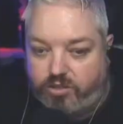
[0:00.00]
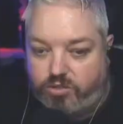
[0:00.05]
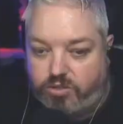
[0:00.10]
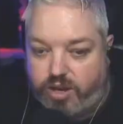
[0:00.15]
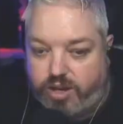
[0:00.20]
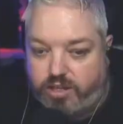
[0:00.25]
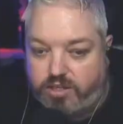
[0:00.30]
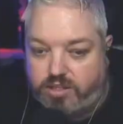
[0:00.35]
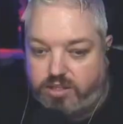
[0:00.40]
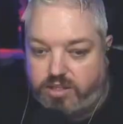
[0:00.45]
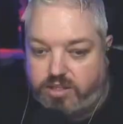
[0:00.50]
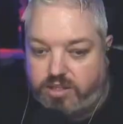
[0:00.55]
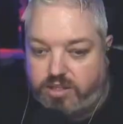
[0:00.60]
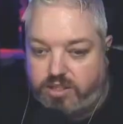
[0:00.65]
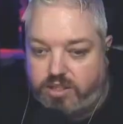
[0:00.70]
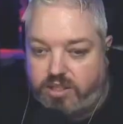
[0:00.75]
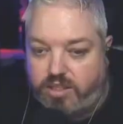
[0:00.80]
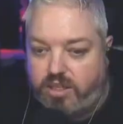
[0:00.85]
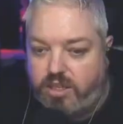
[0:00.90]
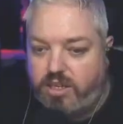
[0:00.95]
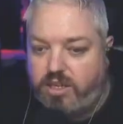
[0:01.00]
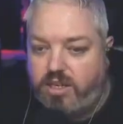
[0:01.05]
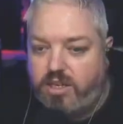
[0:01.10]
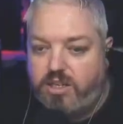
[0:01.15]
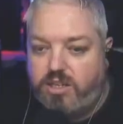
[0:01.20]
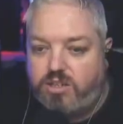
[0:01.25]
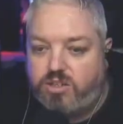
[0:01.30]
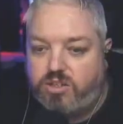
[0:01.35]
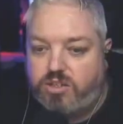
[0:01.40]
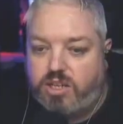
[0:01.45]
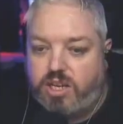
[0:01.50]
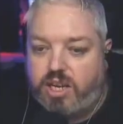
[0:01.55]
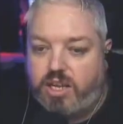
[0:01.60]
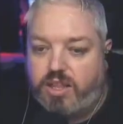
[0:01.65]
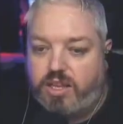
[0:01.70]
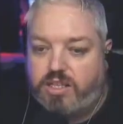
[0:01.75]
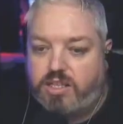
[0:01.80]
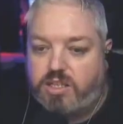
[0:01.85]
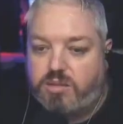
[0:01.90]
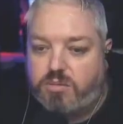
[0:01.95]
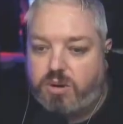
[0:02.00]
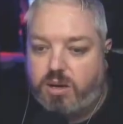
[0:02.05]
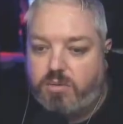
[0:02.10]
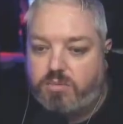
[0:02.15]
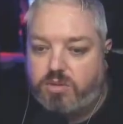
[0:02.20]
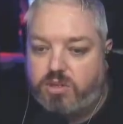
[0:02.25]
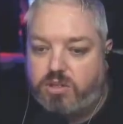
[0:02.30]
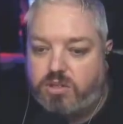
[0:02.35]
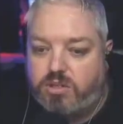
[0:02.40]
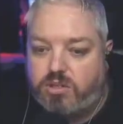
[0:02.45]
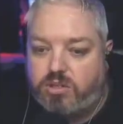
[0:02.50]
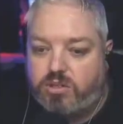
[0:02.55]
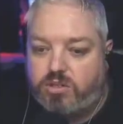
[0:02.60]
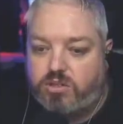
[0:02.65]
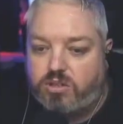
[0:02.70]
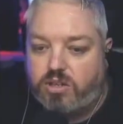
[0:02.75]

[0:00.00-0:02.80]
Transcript: racks in the sea. So yeah, this is why I'm just doing